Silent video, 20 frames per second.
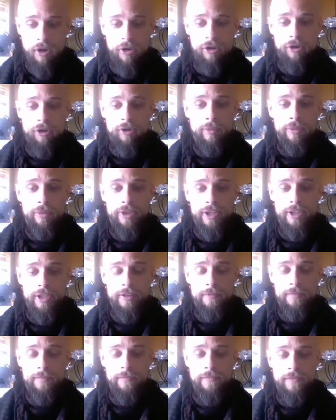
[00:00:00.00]

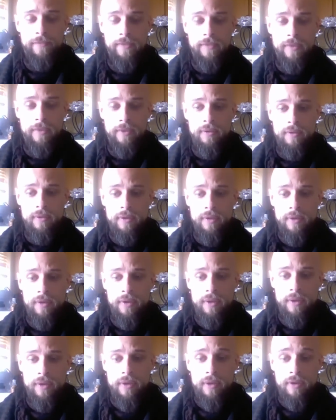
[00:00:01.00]
honorably,
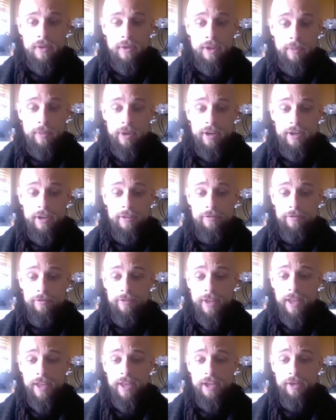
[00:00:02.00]
the American
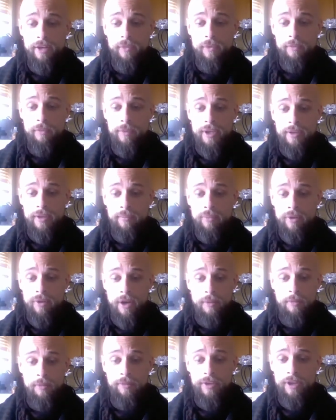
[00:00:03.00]
flag will be
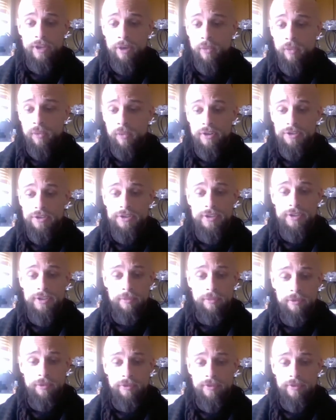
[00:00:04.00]
probably a worse
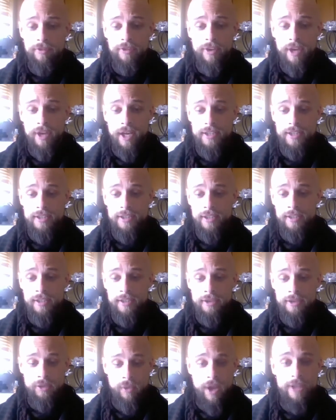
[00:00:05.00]
symbol than the
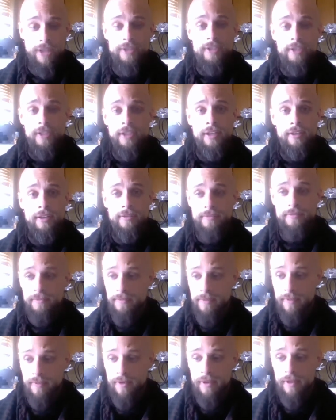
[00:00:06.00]
Nazi swastika,
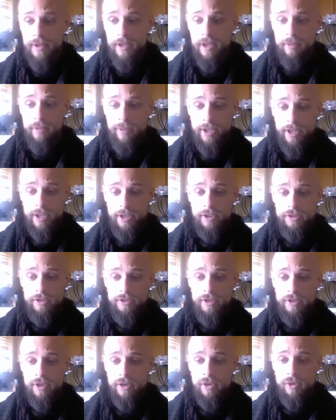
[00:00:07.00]

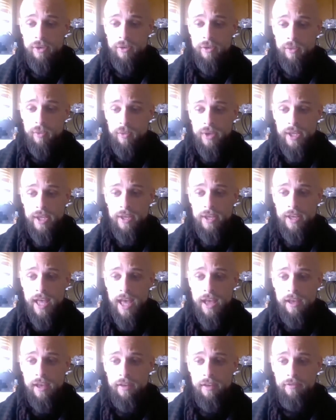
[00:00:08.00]
because we
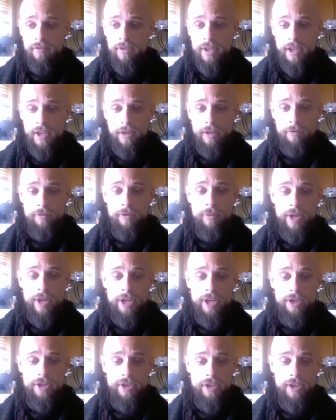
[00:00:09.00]
have the
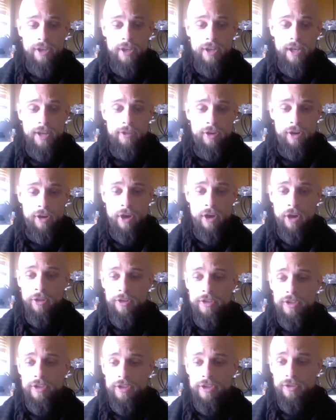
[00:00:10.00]
information and the
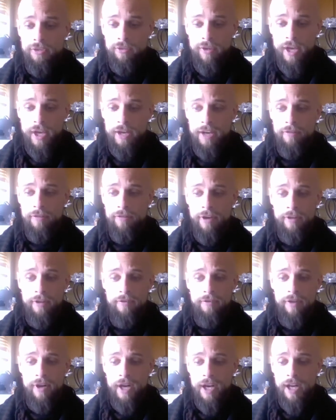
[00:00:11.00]
knowledge right in front
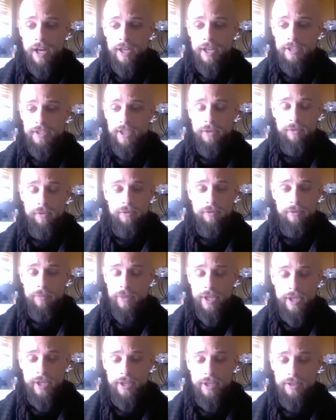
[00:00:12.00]
of our eyes, and we're
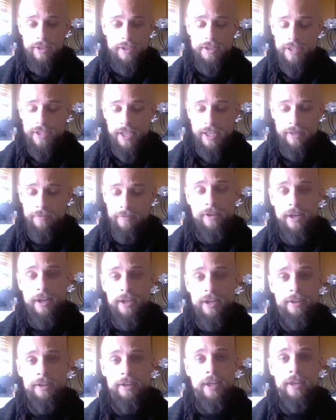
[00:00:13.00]
repeating the same
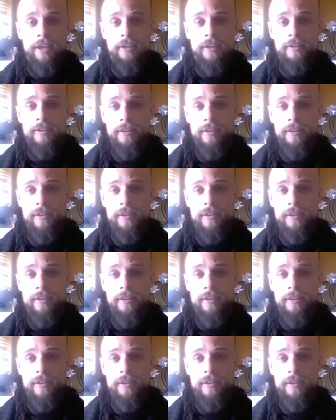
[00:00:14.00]
fucking thing.